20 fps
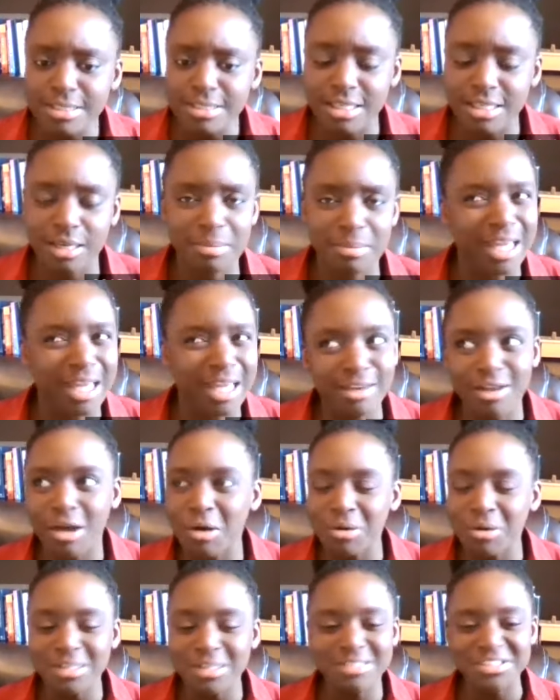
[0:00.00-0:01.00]
And I'm like,
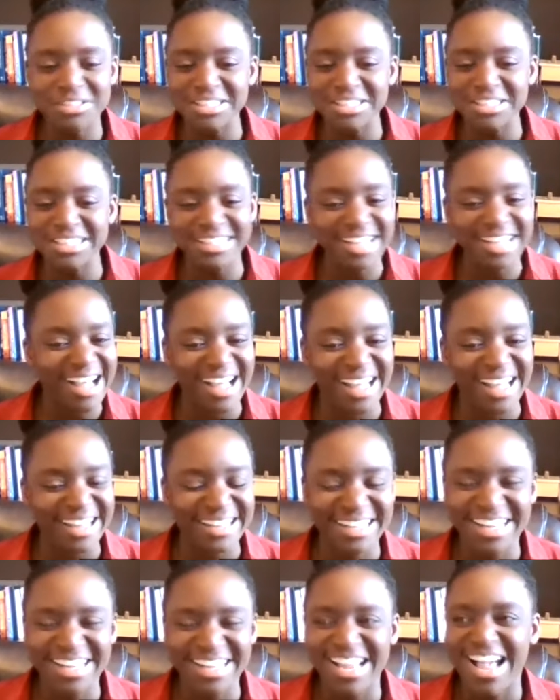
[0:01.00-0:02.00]
no, it's really not.
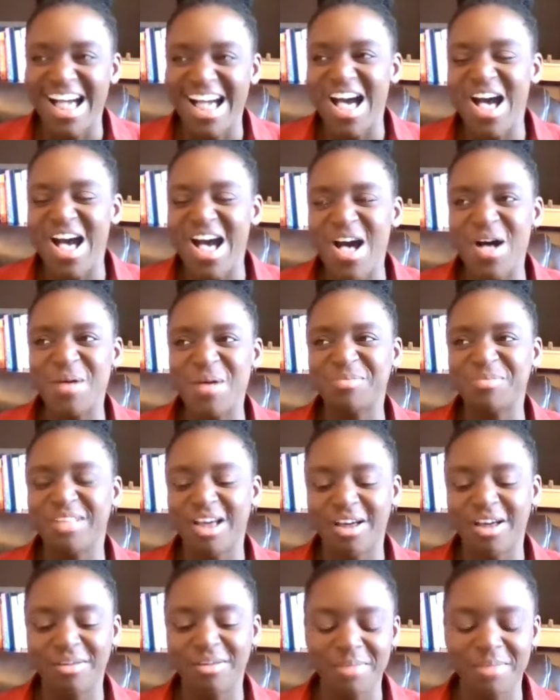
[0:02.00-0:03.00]
Um,
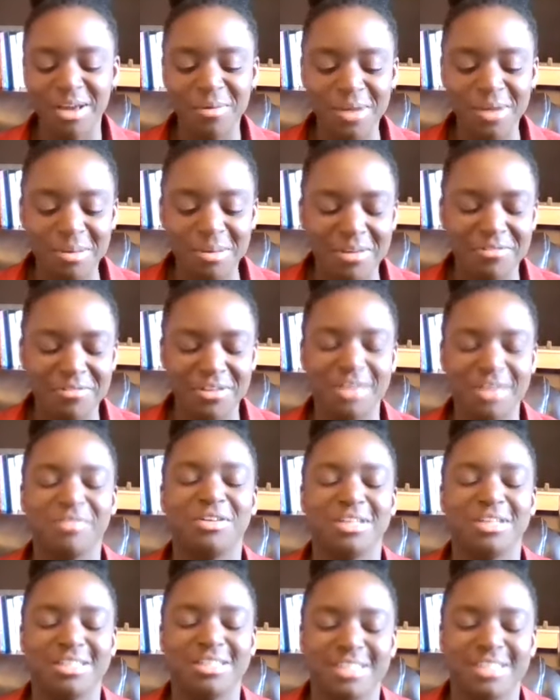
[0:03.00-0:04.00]
uh, my, one of my
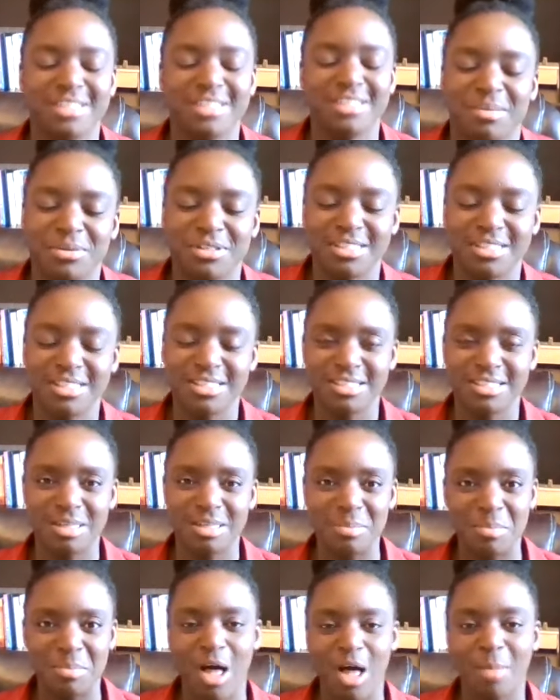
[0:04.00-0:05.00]
favorite examples is a
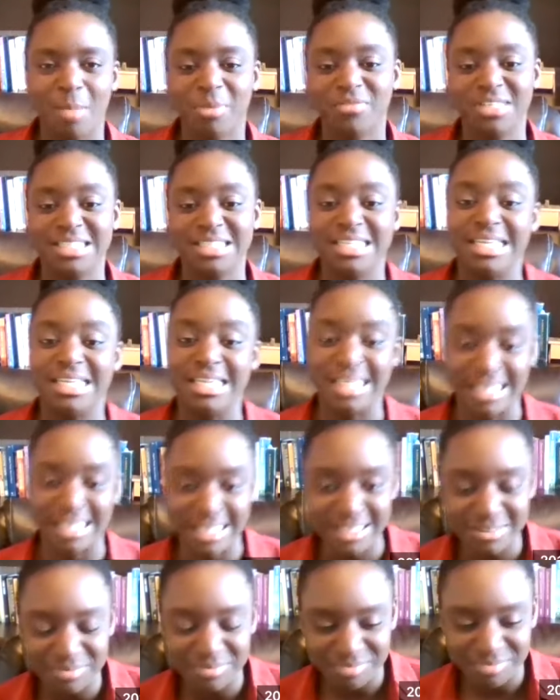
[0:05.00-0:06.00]
mom of a
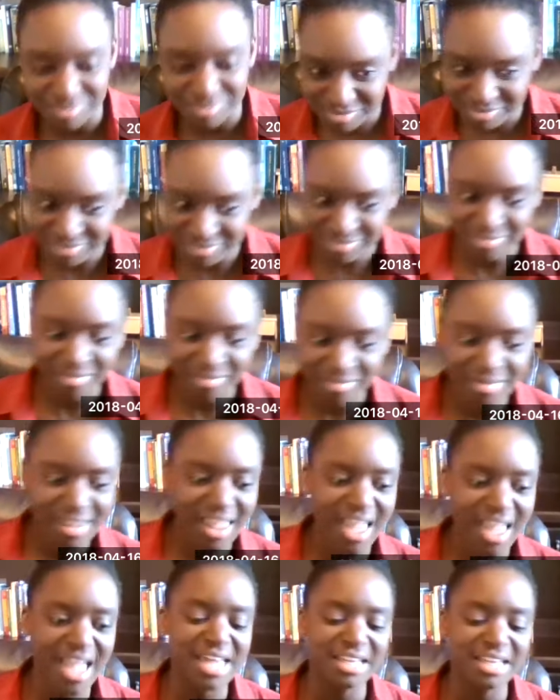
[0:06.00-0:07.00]
teen.
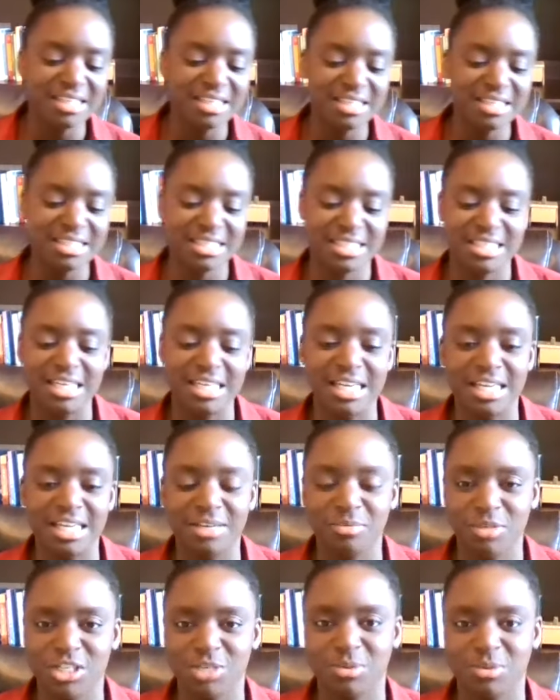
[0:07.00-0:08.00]
And this
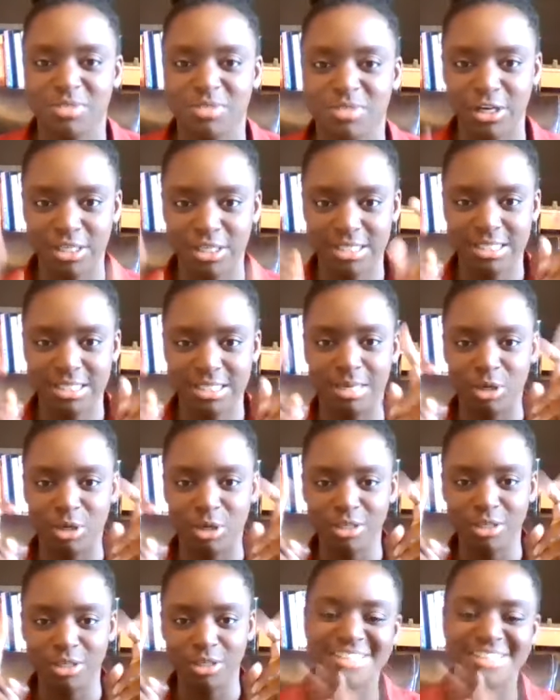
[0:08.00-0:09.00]
teen, she was very
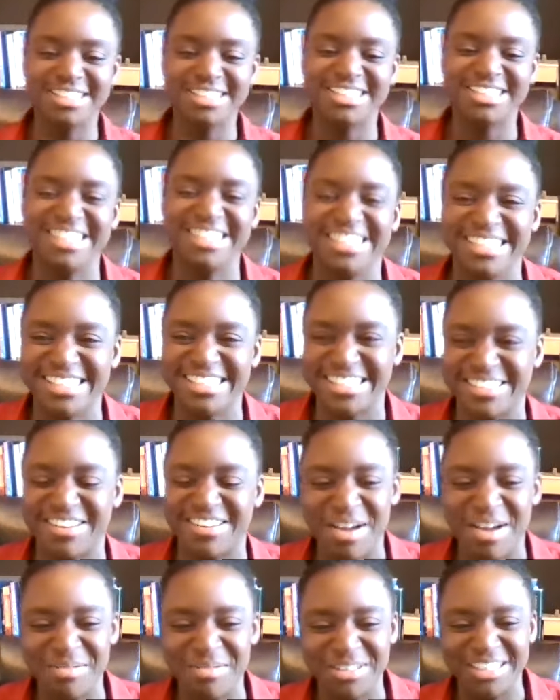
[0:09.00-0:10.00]
stubborn. She
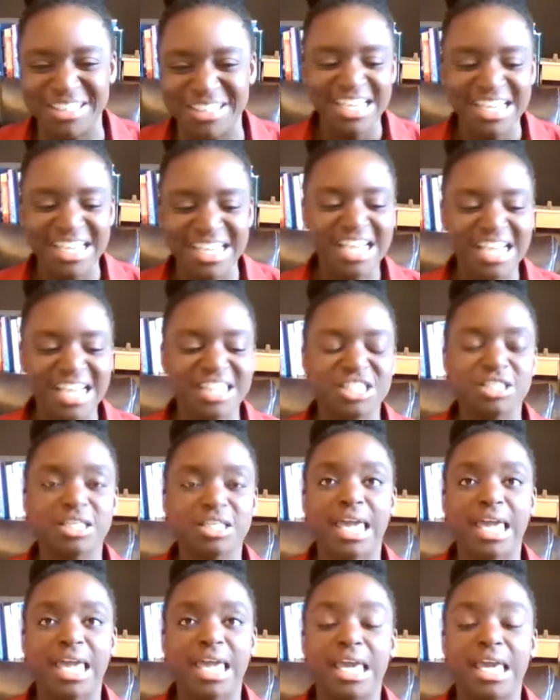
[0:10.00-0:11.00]
described her. And she's like,
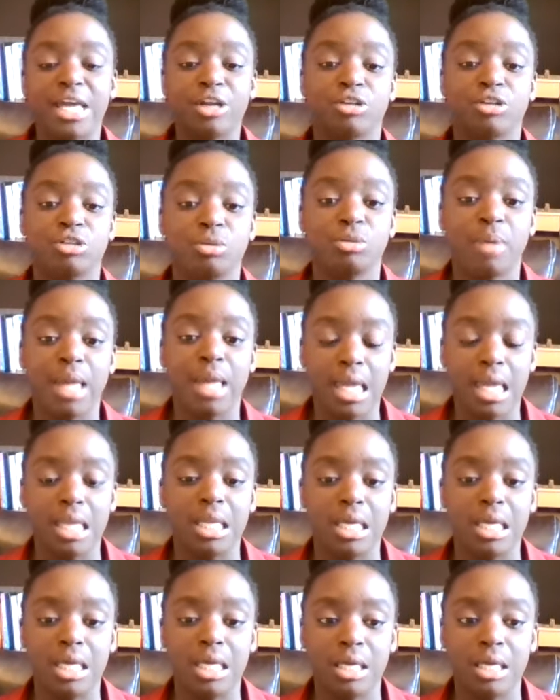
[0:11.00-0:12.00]
I can't get her to do
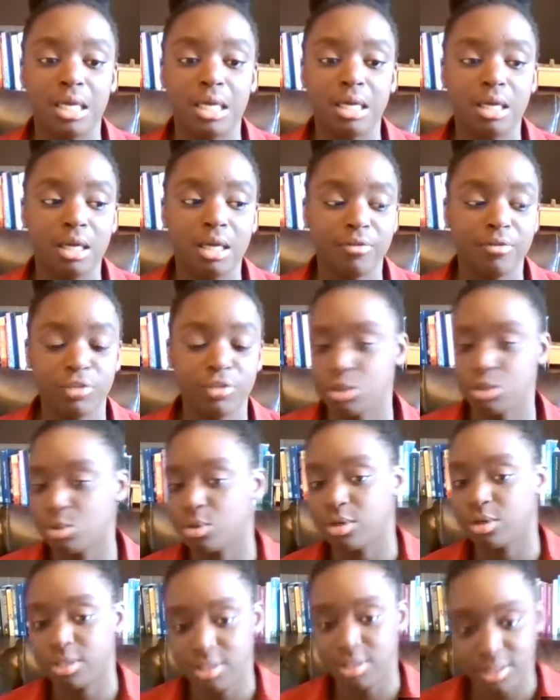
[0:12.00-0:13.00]
any of the
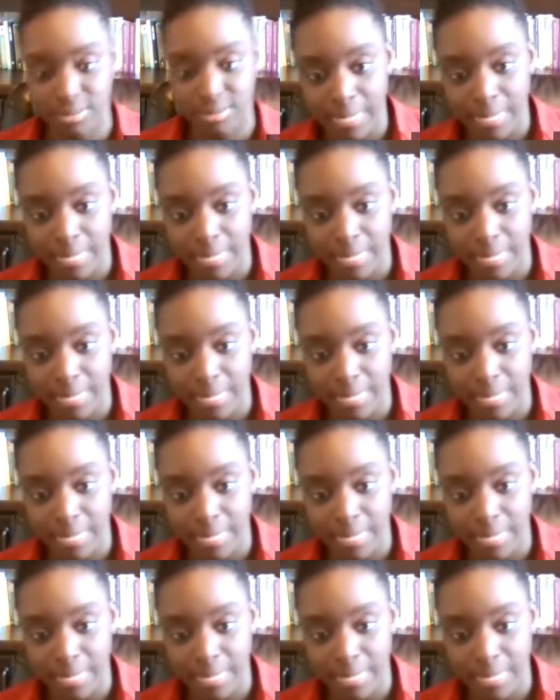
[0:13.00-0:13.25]
chores.